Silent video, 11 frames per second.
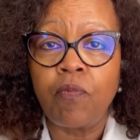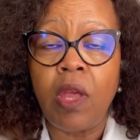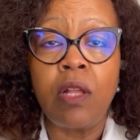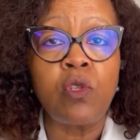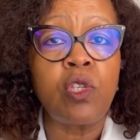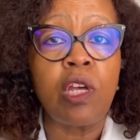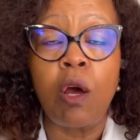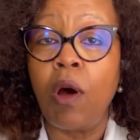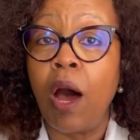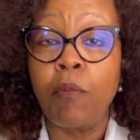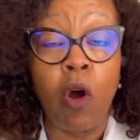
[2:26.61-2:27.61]
And
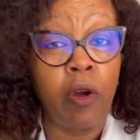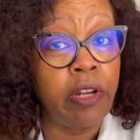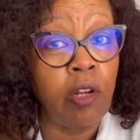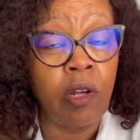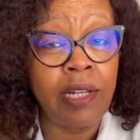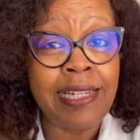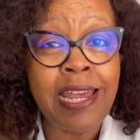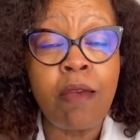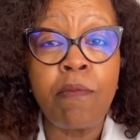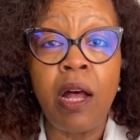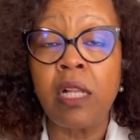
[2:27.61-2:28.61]
so I'm not going to look at
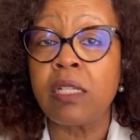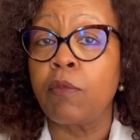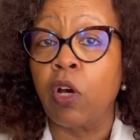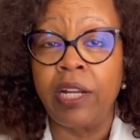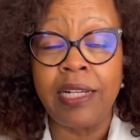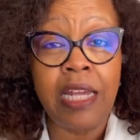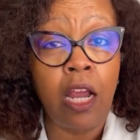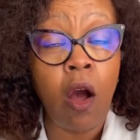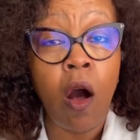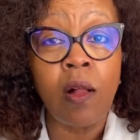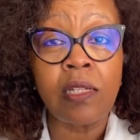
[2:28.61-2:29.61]
emails, I'm not going to take
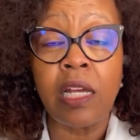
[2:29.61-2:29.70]
calls,